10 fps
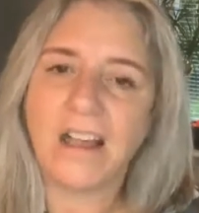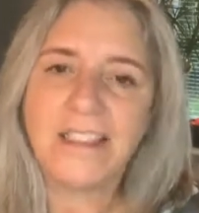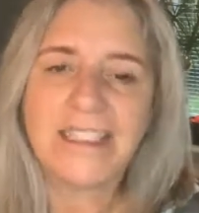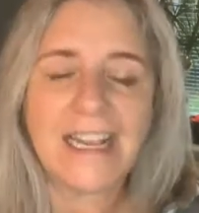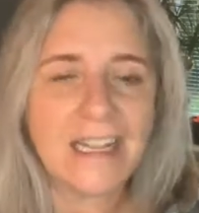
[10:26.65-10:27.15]

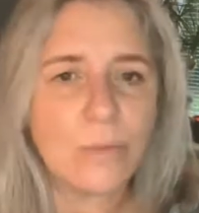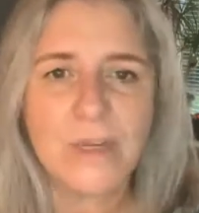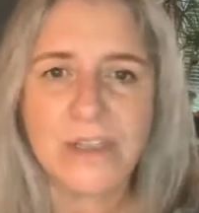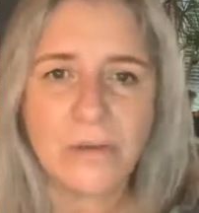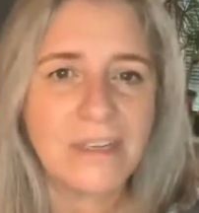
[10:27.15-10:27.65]
understanding, and
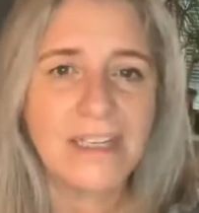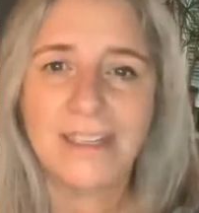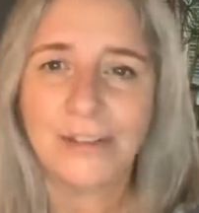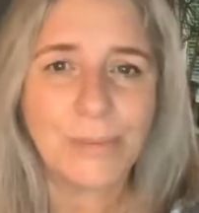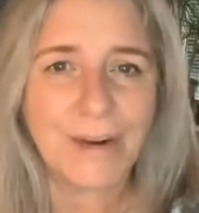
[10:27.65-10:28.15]
we don't need
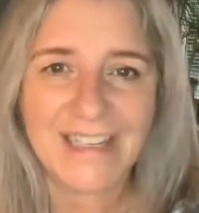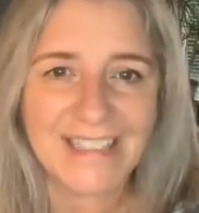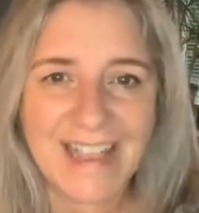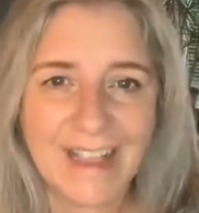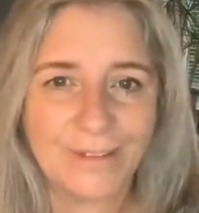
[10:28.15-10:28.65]
to do a brain
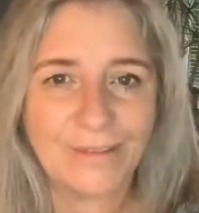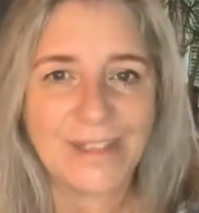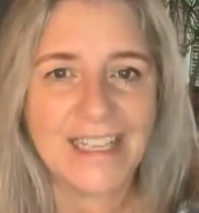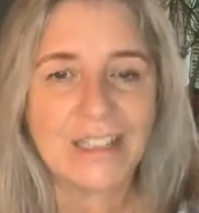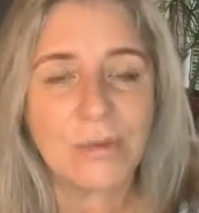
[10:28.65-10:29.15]
scan
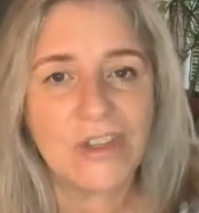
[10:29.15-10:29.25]
for this,